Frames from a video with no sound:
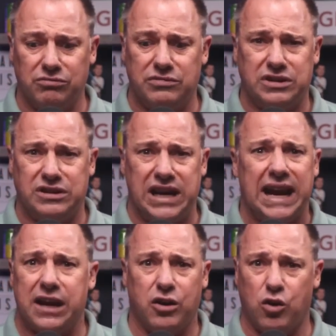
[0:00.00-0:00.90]

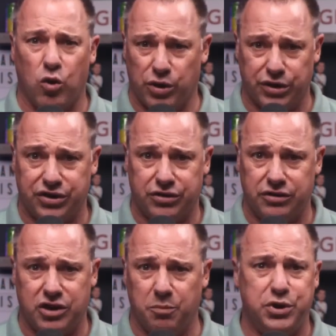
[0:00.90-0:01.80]
tech course,
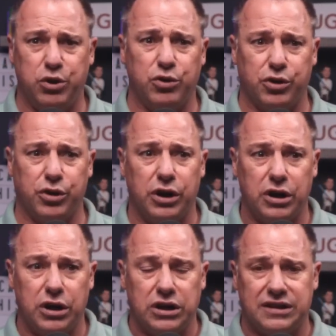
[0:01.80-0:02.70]
computer
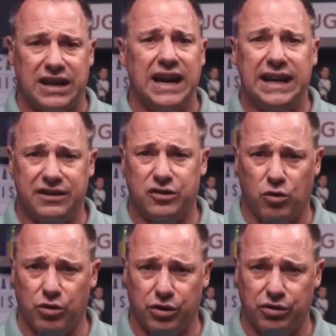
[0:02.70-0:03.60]
science
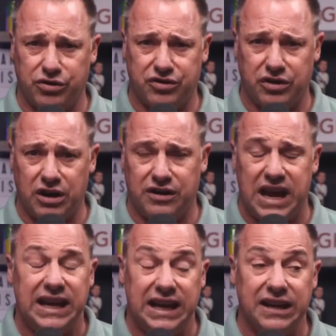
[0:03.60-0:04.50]
course that
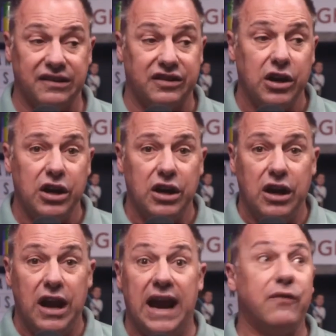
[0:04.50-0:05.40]
is,
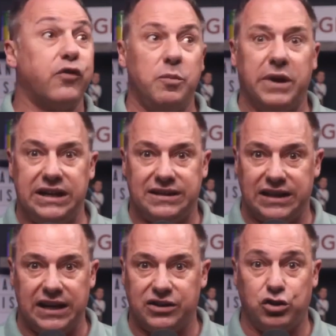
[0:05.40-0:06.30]
everybody
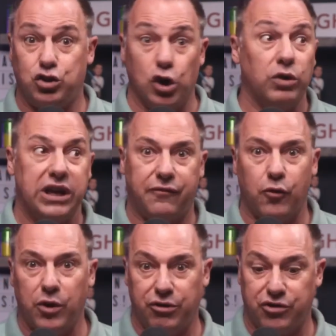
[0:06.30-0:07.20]
says, don't get a
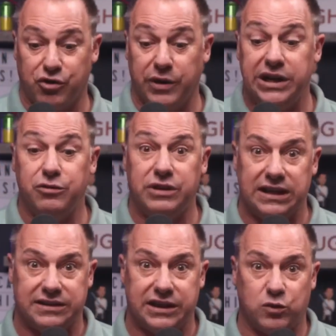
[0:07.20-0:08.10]
4-year degree, do that
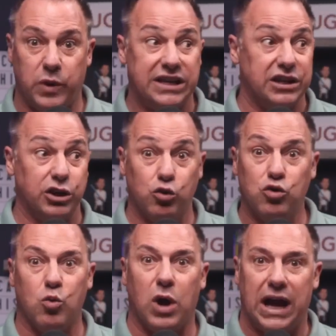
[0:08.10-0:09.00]
6 weeks, and
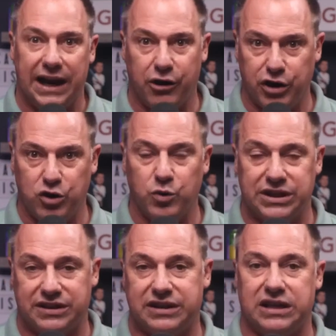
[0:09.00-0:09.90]
Google will hire you with a
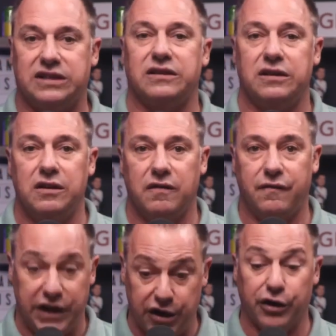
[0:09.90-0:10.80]

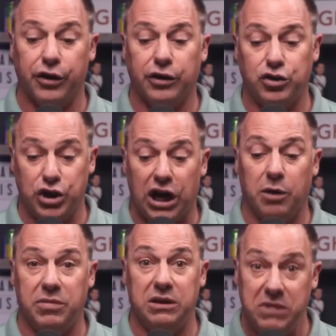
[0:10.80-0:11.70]
6-figure job
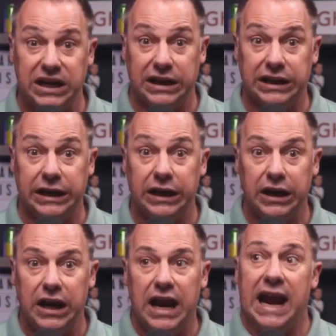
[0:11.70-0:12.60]
immediately.
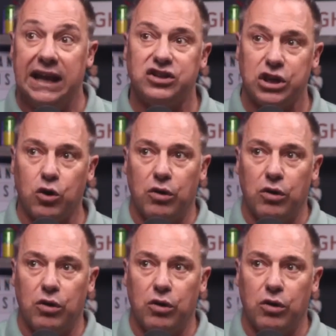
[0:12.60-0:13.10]
And so